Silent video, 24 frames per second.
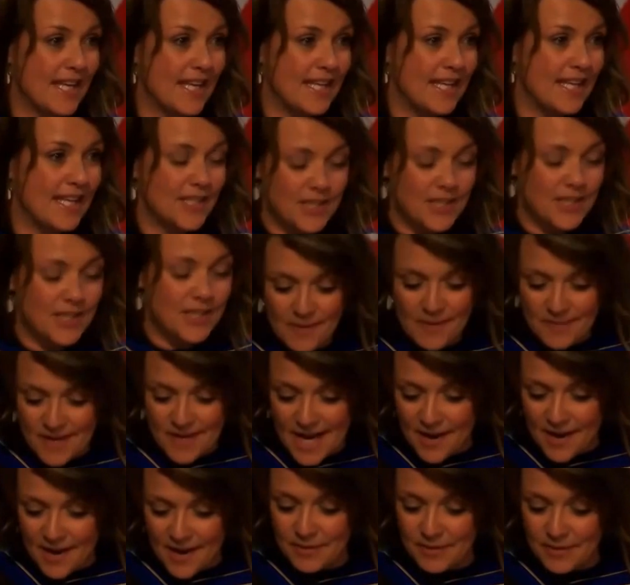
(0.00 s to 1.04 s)
She taught me
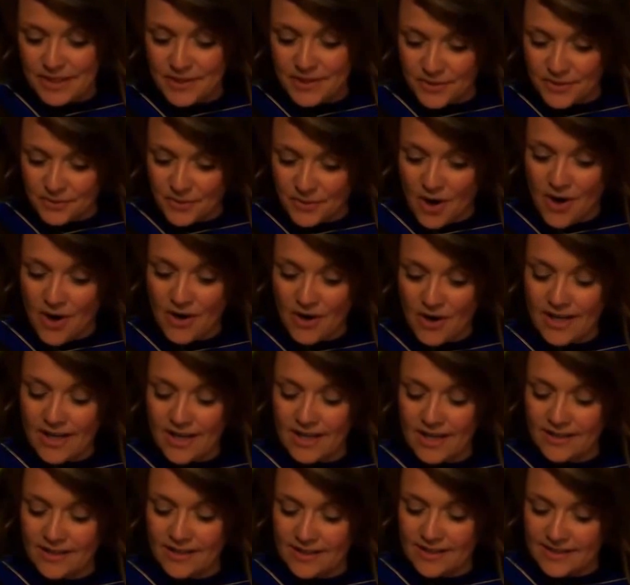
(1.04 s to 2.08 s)
how to be strong
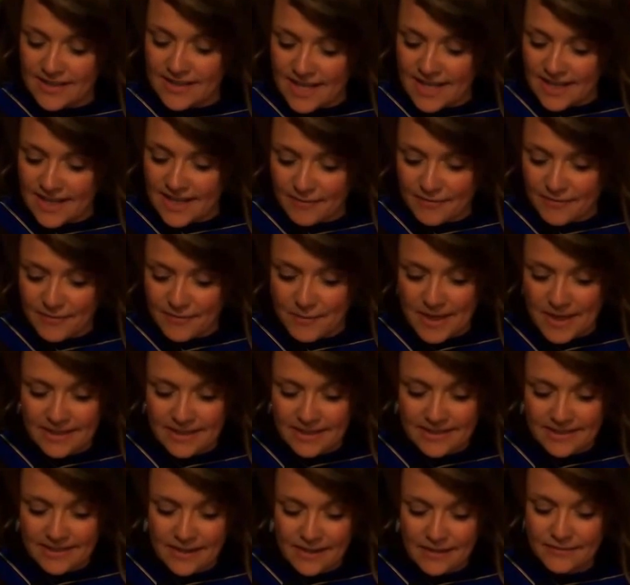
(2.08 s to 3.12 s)
and to stand up for
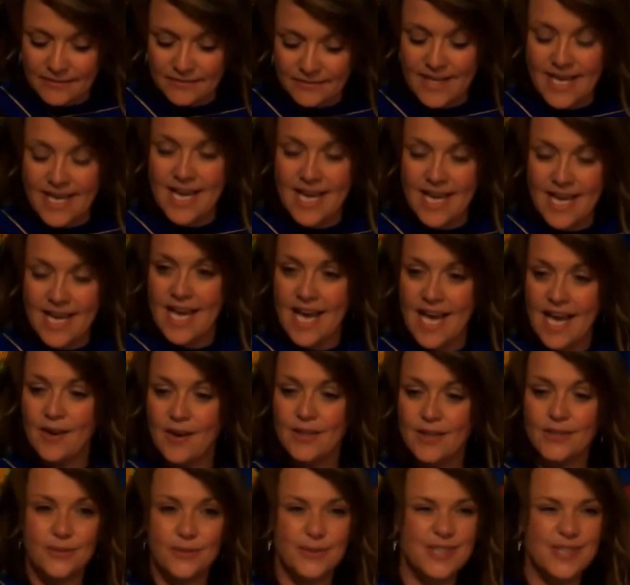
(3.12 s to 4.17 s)
myself and
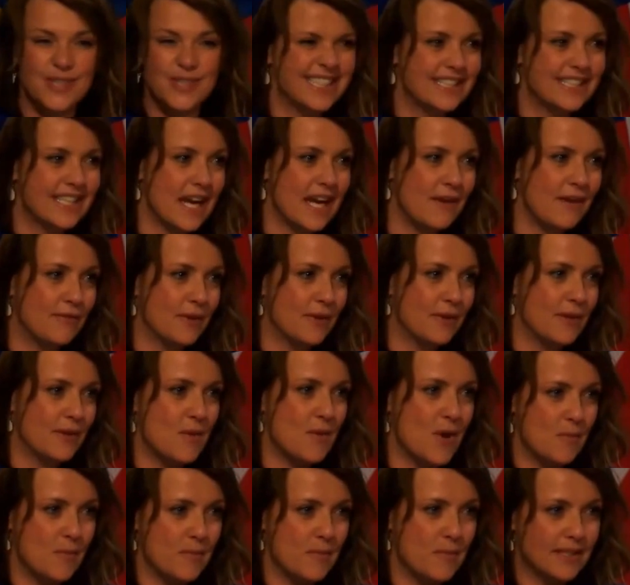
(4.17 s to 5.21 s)
also to savor the
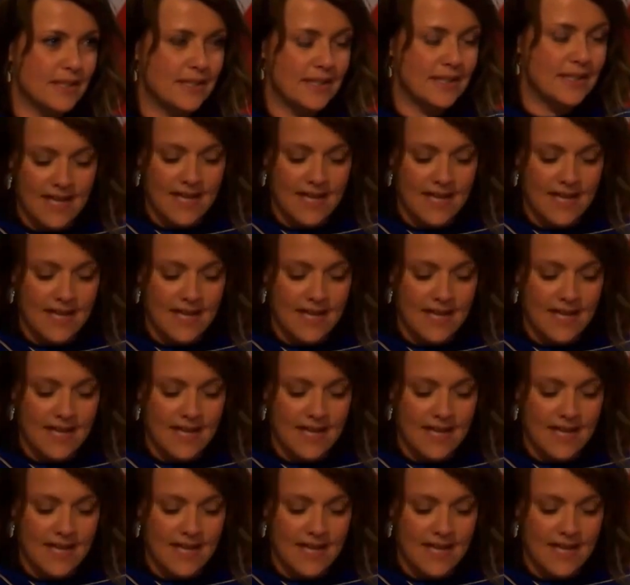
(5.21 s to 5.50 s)
moment.